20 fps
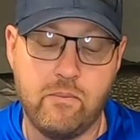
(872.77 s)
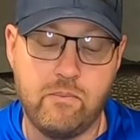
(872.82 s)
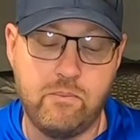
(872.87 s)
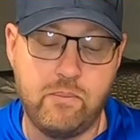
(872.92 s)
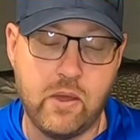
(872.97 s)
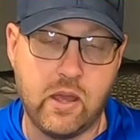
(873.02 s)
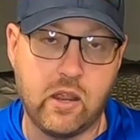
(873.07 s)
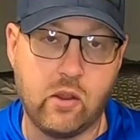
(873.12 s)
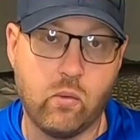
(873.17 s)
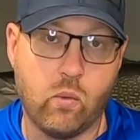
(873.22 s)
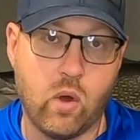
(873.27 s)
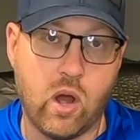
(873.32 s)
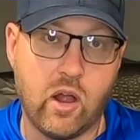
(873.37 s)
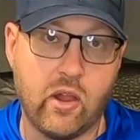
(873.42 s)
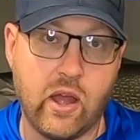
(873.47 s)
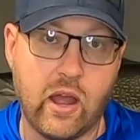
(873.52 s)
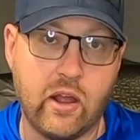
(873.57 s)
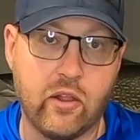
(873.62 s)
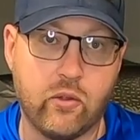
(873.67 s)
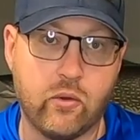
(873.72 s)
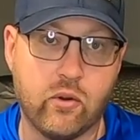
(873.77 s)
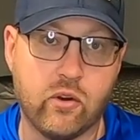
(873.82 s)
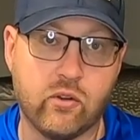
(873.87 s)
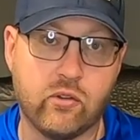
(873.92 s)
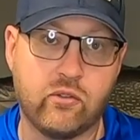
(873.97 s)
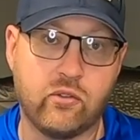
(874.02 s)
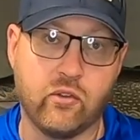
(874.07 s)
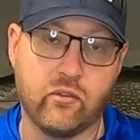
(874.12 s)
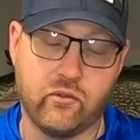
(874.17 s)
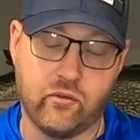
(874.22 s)
big walleye
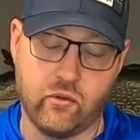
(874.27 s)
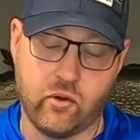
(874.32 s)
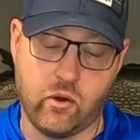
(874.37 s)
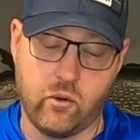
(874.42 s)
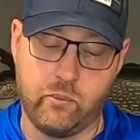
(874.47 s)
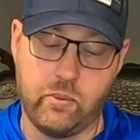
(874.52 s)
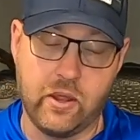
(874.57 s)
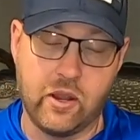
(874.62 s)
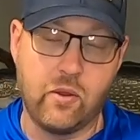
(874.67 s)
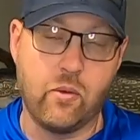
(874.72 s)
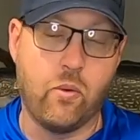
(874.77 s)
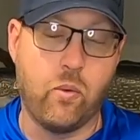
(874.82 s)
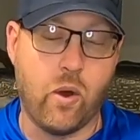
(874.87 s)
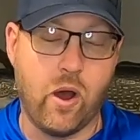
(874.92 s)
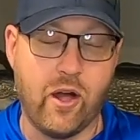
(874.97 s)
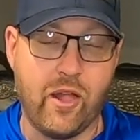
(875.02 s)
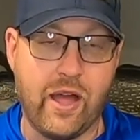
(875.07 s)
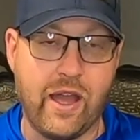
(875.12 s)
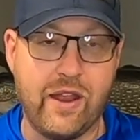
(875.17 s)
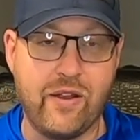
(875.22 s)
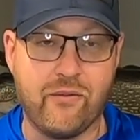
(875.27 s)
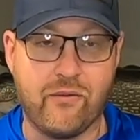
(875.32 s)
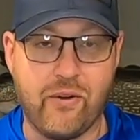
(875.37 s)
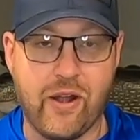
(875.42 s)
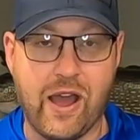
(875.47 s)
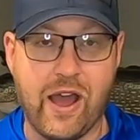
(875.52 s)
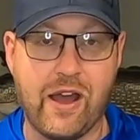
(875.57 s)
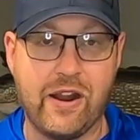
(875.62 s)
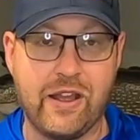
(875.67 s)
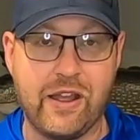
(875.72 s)
lures, our big walleye
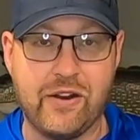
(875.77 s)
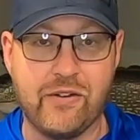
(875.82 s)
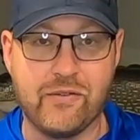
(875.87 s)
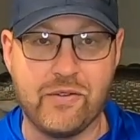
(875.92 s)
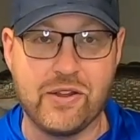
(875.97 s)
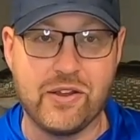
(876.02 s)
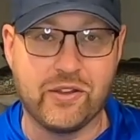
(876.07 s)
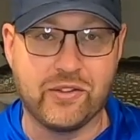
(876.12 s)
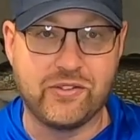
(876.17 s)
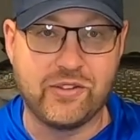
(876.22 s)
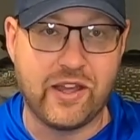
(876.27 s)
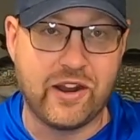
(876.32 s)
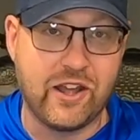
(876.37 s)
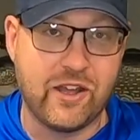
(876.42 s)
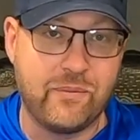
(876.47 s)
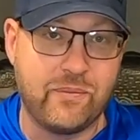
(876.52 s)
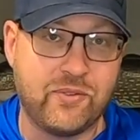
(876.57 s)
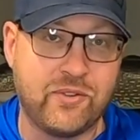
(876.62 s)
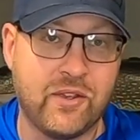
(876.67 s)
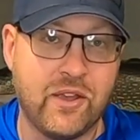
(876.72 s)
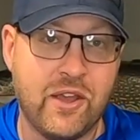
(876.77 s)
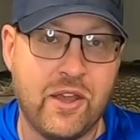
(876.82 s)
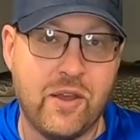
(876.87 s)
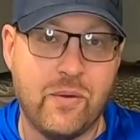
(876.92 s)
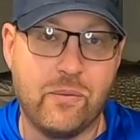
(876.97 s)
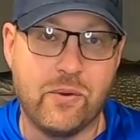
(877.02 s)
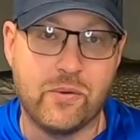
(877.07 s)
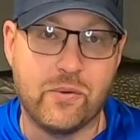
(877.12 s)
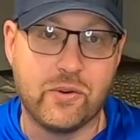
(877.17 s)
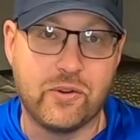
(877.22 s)
rod and reel setups
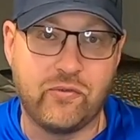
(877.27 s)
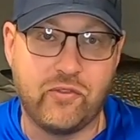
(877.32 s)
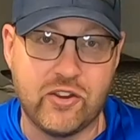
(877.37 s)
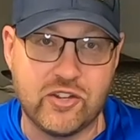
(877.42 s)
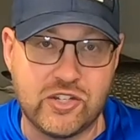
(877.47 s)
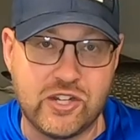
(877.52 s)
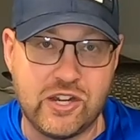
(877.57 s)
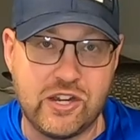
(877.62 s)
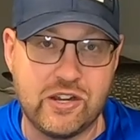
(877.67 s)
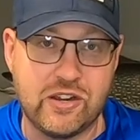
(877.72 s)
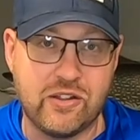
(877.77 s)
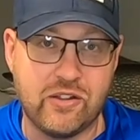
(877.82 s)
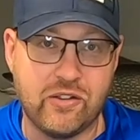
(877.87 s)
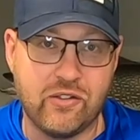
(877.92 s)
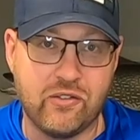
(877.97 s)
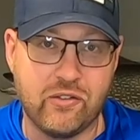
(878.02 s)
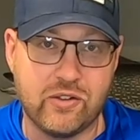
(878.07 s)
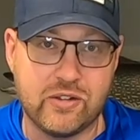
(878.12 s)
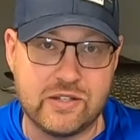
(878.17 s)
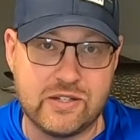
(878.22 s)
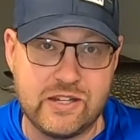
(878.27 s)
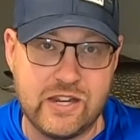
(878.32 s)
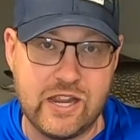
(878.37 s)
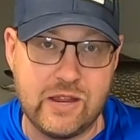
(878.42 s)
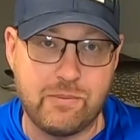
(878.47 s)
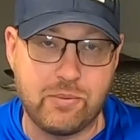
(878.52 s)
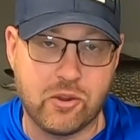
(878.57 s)
when we're fishing deep